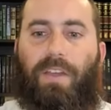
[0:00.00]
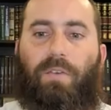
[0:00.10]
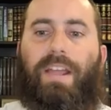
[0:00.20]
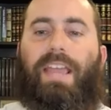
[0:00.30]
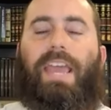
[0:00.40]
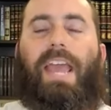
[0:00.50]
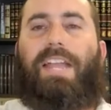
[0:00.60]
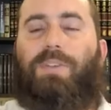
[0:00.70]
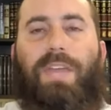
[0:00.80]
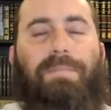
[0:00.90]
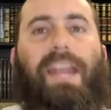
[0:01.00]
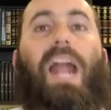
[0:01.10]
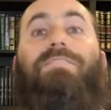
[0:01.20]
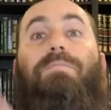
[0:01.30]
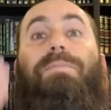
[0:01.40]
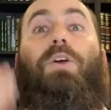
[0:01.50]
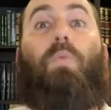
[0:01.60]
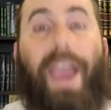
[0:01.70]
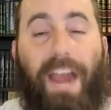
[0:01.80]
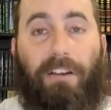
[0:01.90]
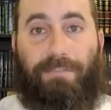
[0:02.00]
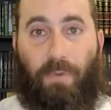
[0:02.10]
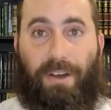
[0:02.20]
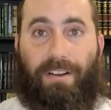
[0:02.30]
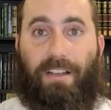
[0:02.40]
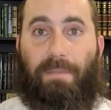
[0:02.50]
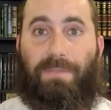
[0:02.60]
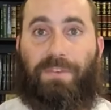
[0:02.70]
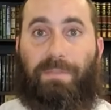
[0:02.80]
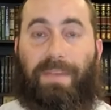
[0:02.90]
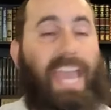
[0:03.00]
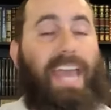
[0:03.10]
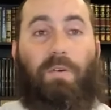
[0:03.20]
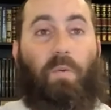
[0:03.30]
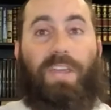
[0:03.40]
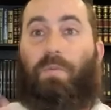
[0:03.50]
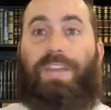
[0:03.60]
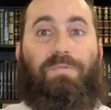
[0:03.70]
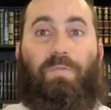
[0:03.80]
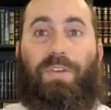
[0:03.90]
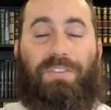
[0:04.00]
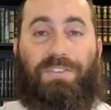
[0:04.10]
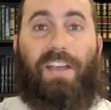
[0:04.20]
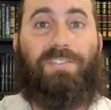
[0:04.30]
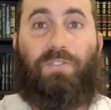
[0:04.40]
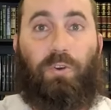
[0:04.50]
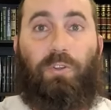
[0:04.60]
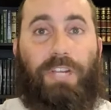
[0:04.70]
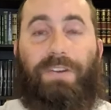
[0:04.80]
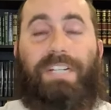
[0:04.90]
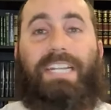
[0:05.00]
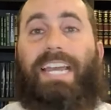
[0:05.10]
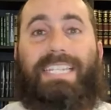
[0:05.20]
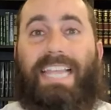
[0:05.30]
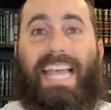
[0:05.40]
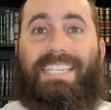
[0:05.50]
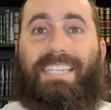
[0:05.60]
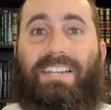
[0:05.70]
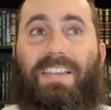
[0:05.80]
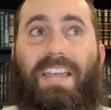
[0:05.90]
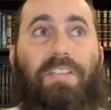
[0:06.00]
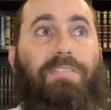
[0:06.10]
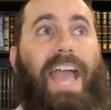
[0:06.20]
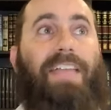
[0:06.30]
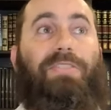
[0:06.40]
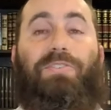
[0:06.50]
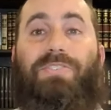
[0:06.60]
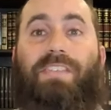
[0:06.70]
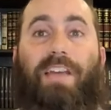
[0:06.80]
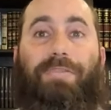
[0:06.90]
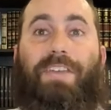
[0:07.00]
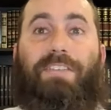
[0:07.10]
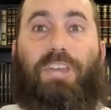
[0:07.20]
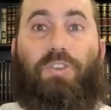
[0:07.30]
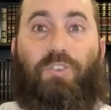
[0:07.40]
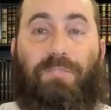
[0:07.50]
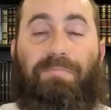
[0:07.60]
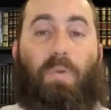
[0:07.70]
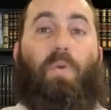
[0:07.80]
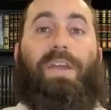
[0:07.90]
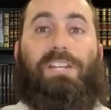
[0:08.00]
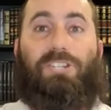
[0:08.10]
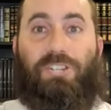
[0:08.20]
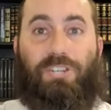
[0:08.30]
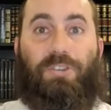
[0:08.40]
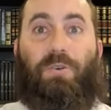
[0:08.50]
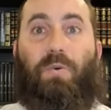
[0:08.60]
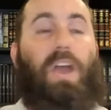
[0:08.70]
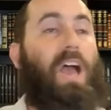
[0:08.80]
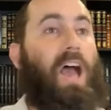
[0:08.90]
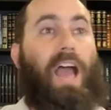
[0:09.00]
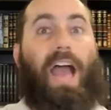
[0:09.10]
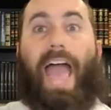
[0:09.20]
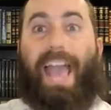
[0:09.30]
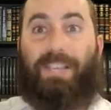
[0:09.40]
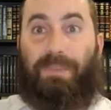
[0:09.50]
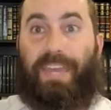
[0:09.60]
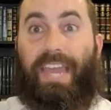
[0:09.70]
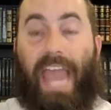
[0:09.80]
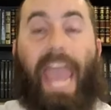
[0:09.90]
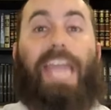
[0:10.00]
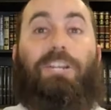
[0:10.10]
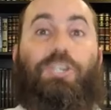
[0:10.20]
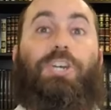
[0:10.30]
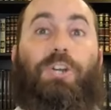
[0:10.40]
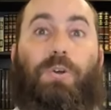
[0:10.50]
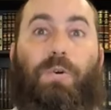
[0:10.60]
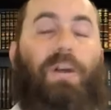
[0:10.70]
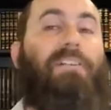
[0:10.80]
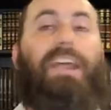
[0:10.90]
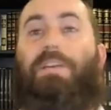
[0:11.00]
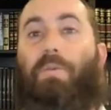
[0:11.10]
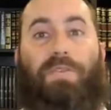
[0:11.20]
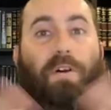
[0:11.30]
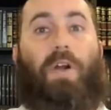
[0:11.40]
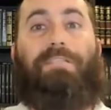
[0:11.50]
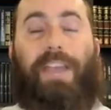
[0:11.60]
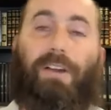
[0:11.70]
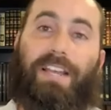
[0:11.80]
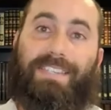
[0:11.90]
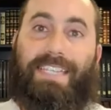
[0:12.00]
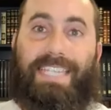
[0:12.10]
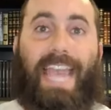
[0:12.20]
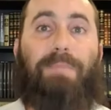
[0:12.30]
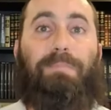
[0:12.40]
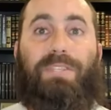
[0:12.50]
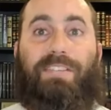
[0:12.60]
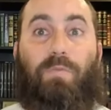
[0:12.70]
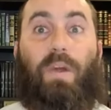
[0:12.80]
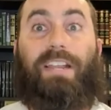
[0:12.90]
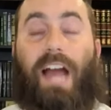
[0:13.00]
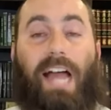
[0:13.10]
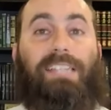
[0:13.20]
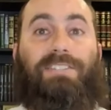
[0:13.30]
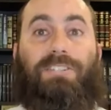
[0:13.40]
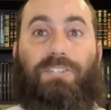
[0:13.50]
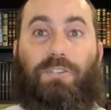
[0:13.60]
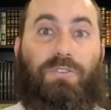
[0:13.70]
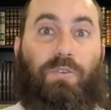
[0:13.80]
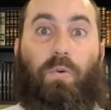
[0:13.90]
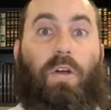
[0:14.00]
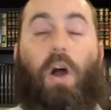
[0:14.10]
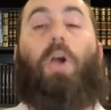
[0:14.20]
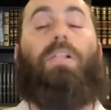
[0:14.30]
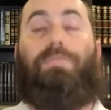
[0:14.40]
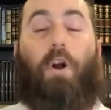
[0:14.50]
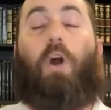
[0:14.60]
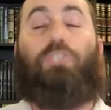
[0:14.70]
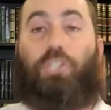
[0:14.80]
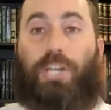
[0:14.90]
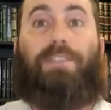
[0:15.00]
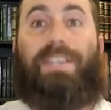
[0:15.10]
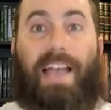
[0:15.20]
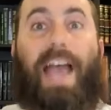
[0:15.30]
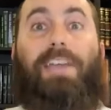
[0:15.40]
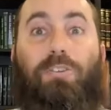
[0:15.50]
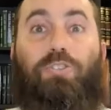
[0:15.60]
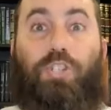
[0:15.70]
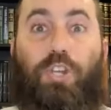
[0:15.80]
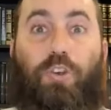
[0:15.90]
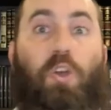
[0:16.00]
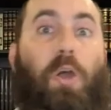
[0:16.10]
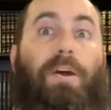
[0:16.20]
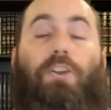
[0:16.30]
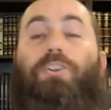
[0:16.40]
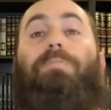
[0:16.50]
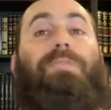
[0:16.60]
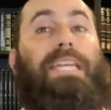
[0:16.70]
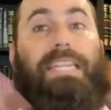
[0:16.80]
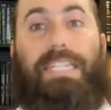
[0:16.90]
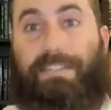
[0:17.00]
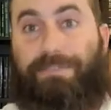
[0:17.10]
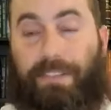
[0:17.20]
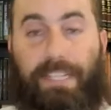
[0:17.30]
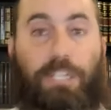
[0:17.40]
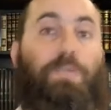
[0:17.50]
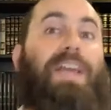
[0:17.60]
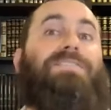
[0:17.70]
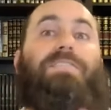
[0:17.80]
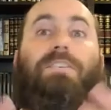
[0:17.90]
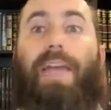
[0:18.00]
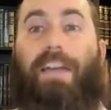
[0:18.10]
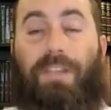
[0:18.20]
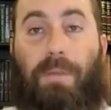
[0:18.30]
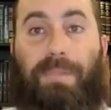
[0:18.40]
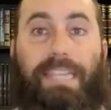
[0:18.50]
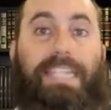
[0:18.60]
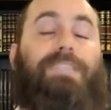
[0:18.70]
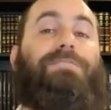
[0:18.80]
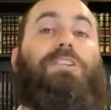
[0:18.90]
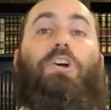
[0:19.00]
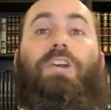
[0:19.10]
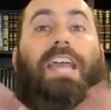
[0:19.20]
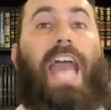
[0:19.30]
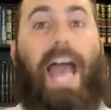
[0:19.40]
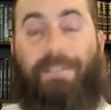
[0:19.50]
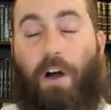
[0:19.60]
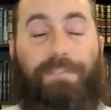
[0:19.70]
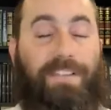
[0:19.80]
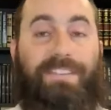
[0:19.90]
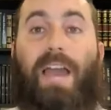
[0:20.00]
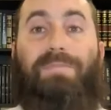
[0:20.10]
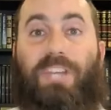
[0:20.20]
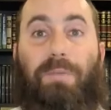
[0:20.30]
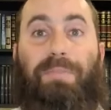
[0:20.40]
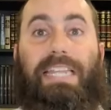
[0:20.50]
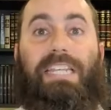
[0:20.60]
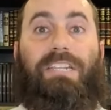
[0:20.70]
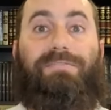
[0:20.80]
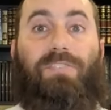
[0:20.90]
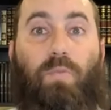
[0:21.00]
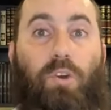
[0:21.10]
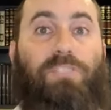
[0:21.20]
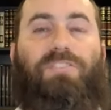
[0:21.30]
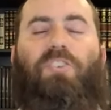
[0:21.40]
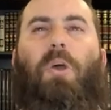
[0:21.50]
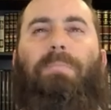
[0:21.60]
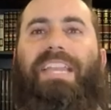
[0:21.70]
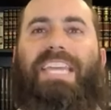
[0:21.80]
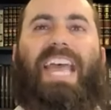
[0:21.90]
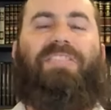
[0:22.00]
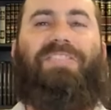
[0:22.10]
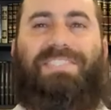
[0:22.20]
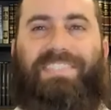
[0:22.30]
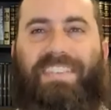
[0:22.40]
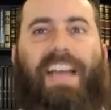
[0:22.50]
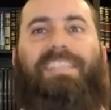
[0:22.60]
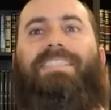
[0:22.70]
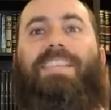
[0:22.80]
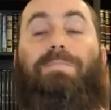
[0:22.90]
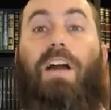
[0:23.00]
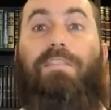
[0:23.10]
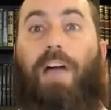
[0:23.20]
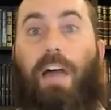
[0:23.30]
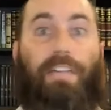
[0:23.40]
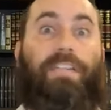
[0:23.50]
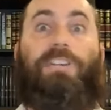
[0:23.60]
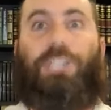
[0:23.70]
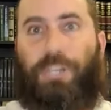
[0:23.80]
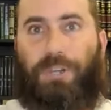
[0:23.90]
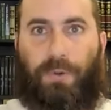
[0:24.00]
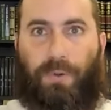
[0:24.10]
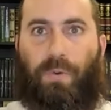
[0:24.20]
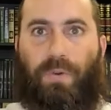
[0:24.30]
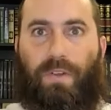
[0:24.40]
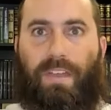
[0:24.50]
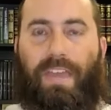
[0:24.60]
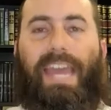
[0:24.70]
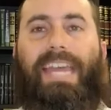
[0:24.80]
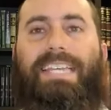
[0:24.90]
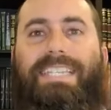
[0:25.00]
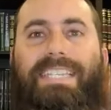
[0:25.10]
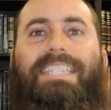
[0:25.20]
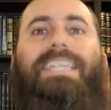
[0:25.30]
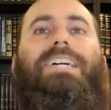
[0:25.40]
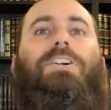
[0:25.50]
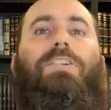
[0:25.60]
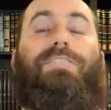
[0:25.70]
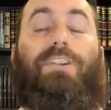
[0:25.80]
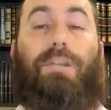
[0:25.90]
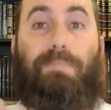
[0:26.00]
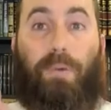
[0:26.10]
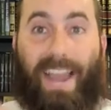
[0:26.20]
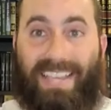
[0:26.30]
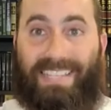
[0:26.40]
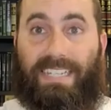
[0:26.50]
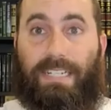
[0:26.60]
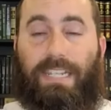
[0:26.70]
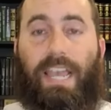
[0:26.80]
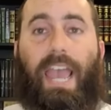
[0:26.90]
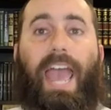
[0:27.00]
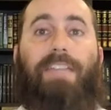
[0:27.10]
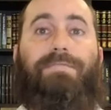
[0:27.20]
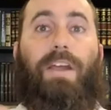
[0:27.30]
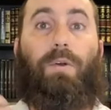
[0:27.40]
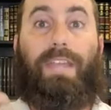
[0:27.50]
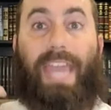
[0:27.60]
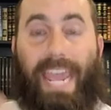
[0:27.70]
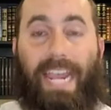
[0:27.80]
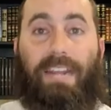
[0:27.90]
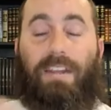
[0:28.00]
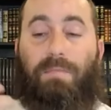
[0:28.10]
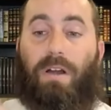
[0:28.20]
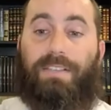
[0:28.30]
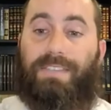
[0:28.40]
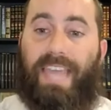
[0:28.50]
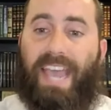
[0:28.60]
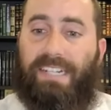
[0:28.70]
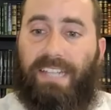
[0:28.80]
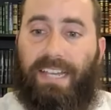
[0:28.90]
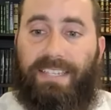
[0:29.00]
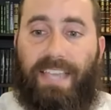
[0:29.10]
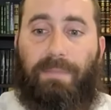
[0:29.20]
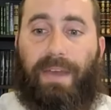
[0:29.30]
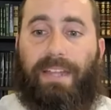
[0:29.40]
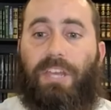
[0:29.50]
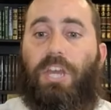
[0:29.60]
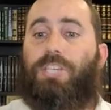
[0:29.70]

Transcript: Right? And so he may not even be aware of where it comes from. Again, we, we, we discussed earlier in today's lesson that there's nothing that you can point to uh, as being a Jew, right? With all the various examples of what constitutes or what all, all share the title Jew, but are completely differently dressed, have a completely different look, have oftentimes a completely different worldview, but yet this concept of the Jew is still very present and very hated amongst the anti-Semites.